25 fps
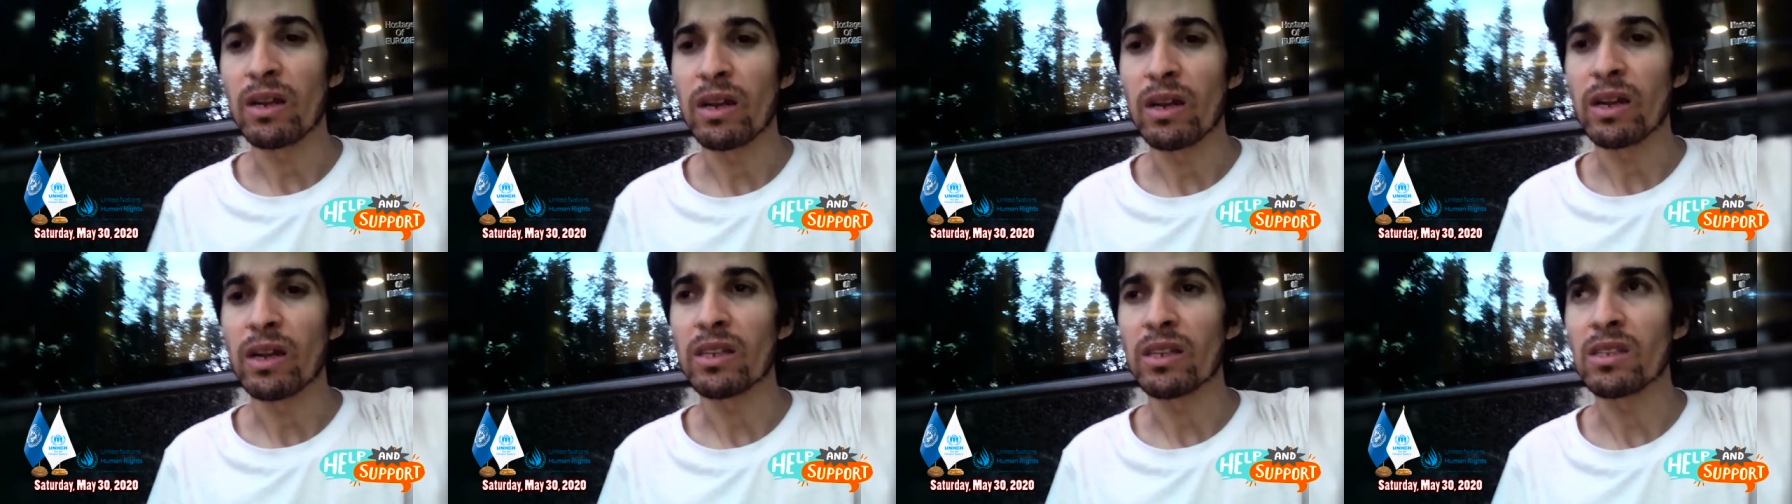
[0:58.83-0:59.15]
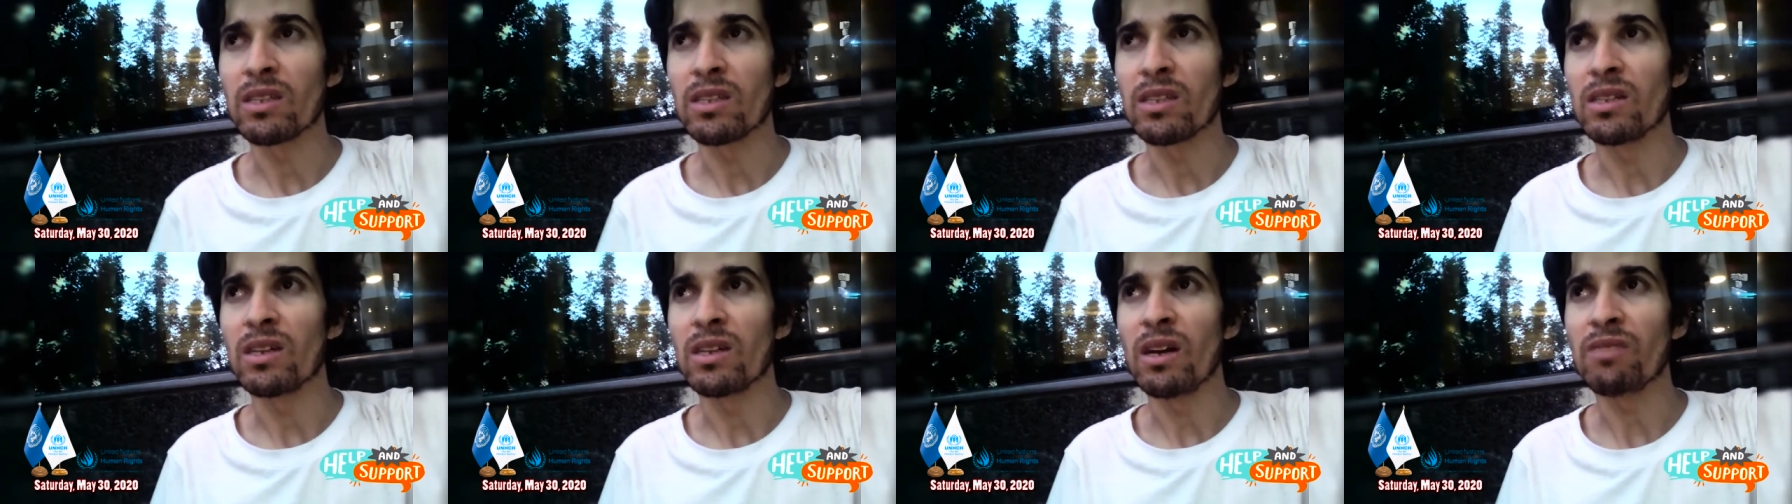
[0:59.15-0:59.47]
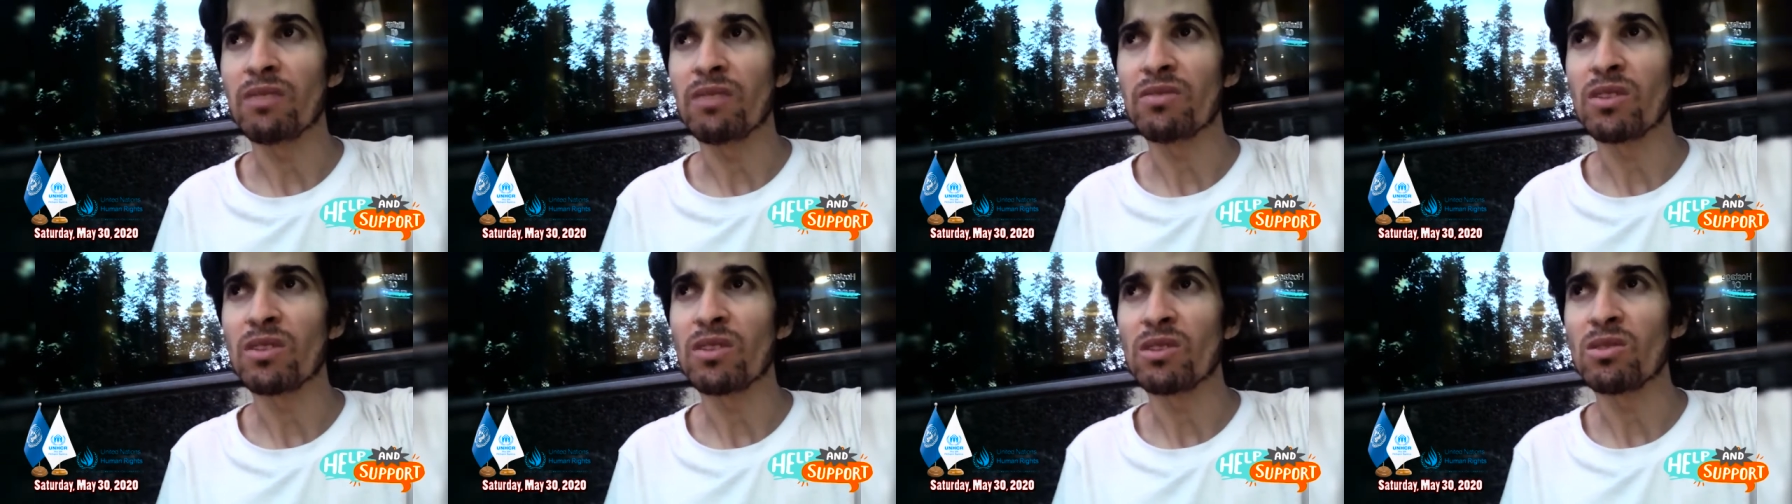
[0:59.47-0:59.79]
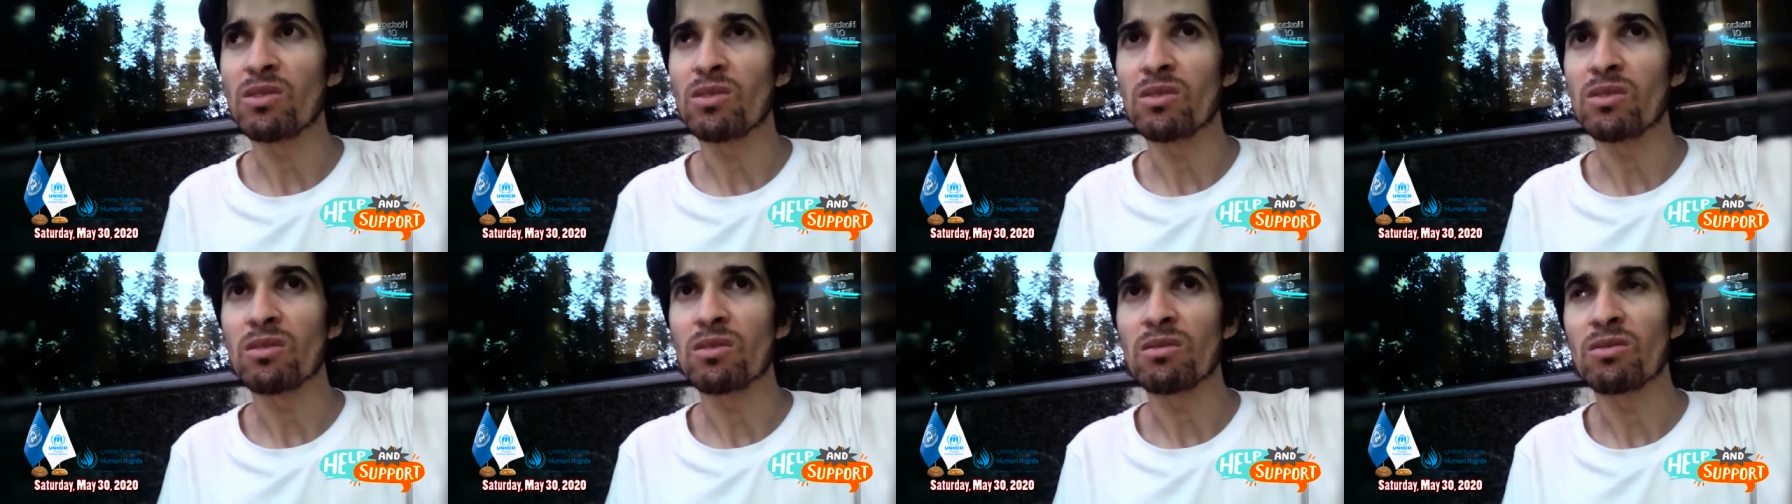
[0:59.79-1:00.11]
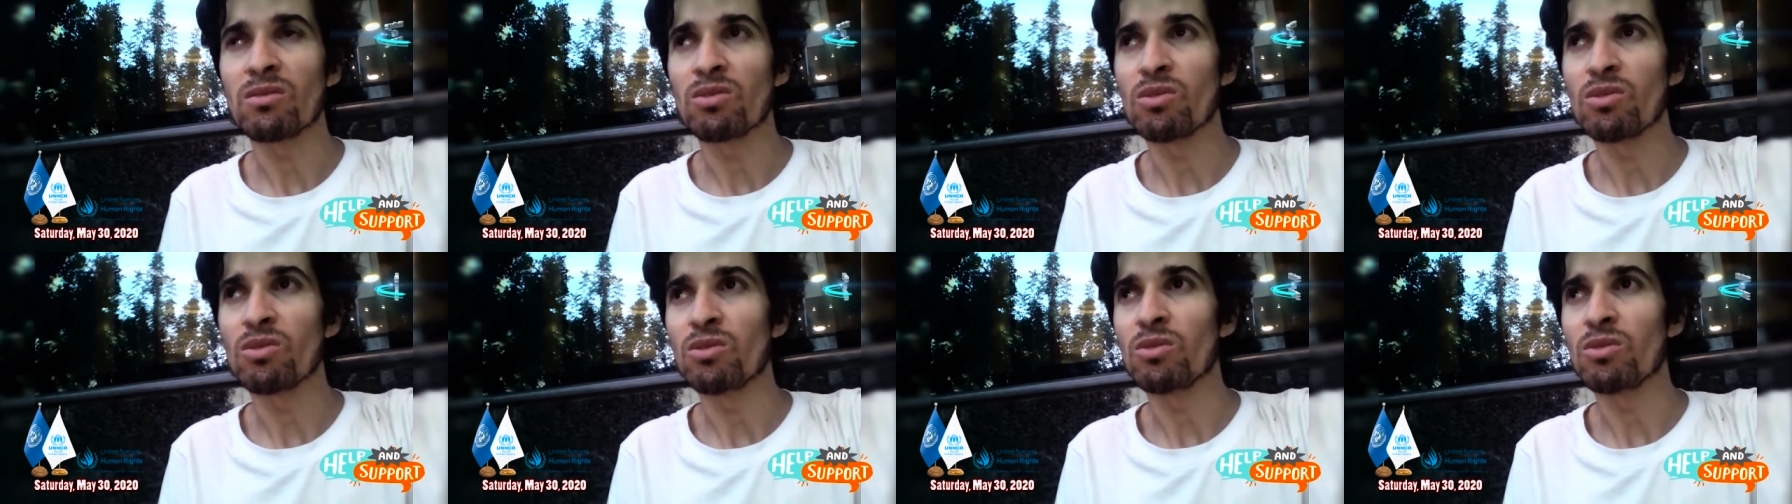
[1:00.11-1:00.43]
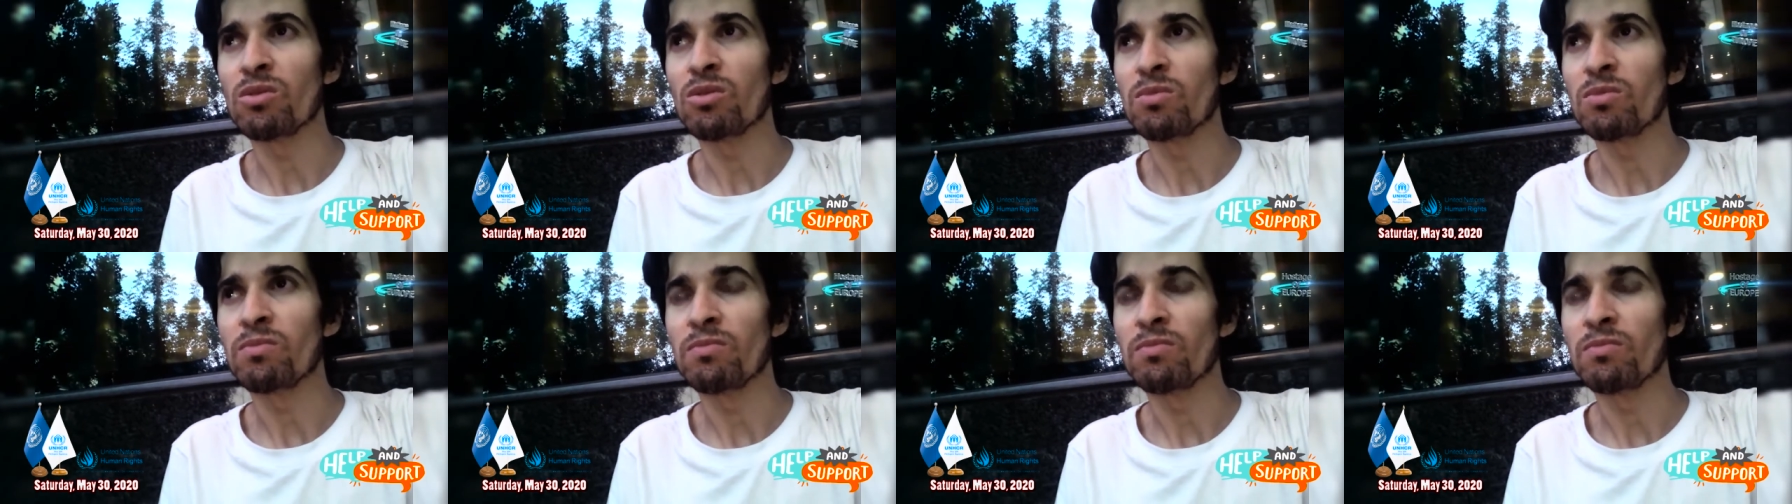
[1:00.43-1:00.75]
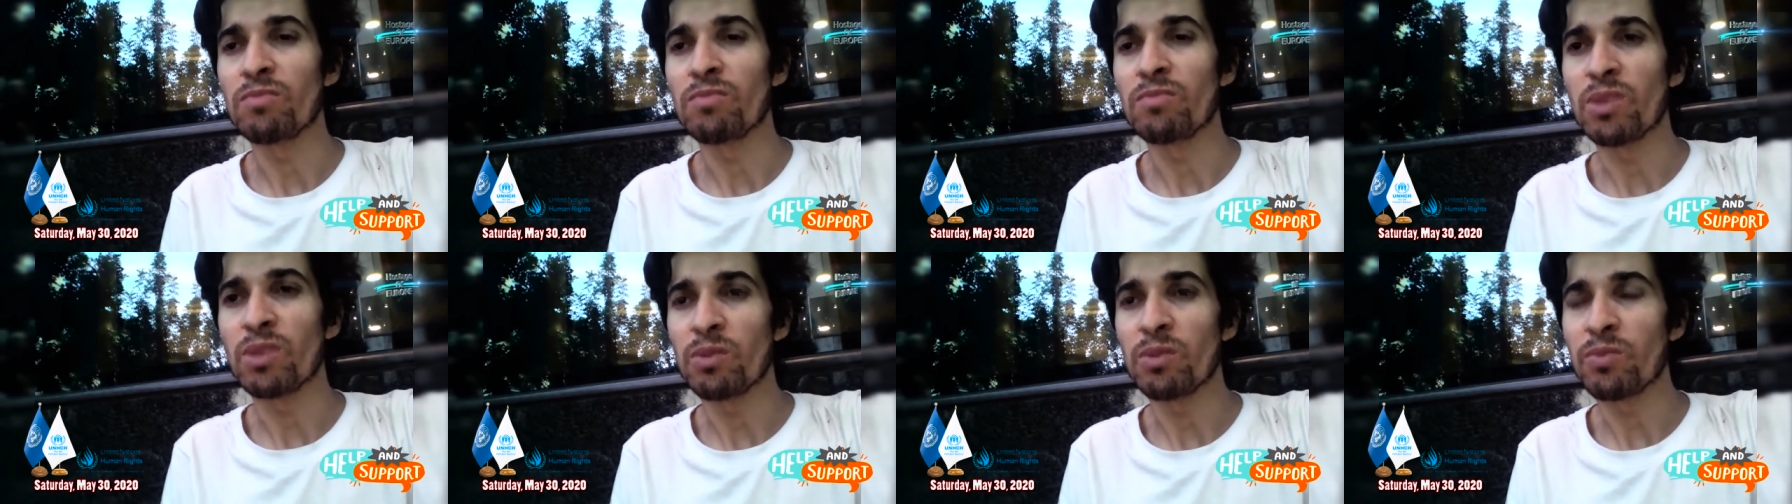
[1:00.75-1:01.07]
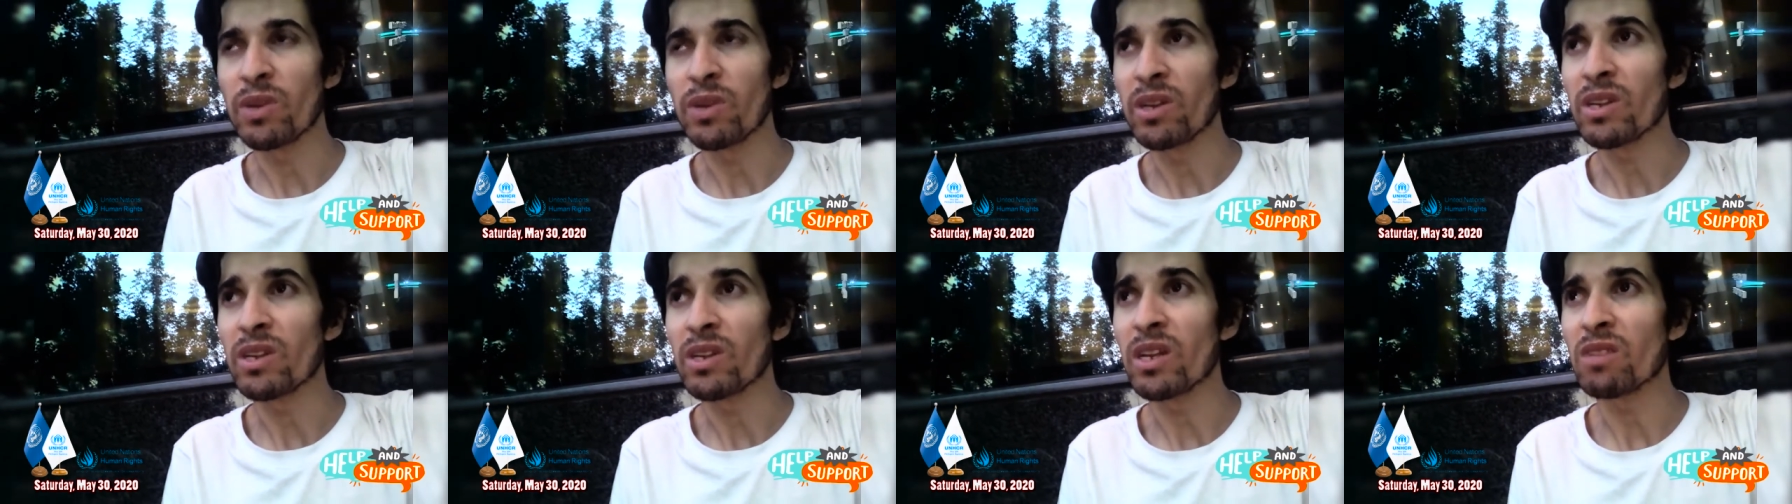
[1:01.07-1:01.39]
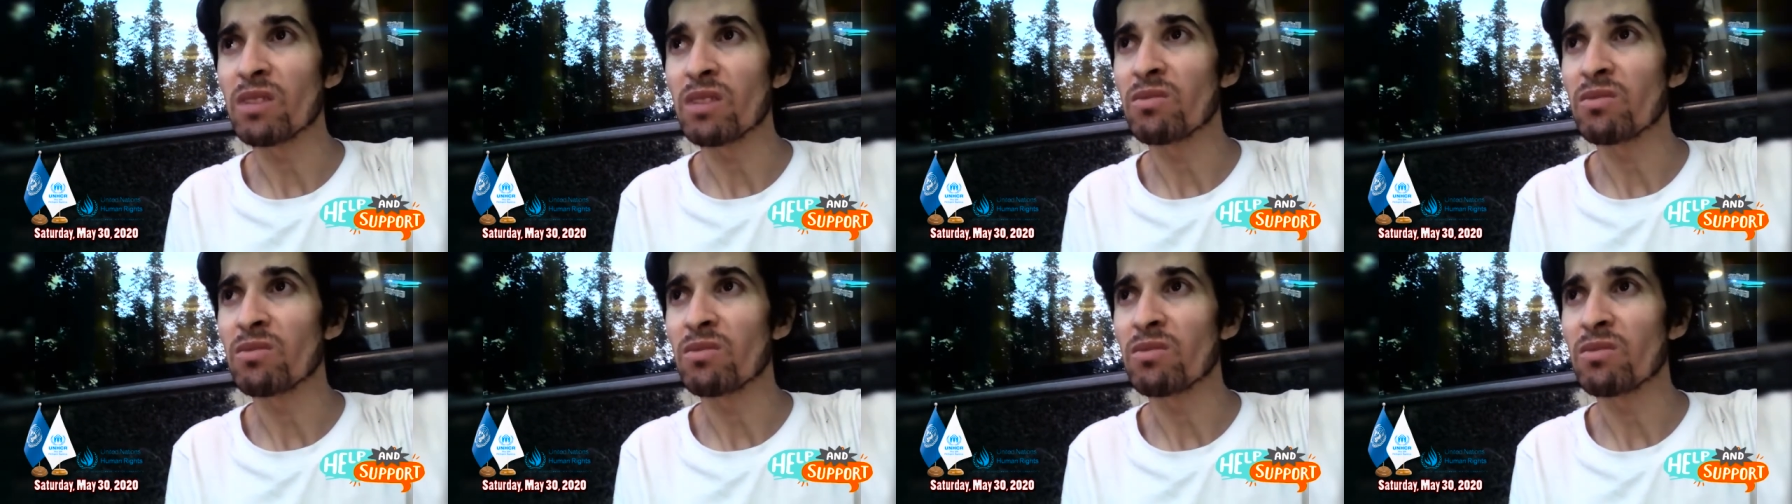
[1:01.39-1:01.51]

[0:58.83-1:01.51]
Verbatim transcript: at the afternoon to prepare that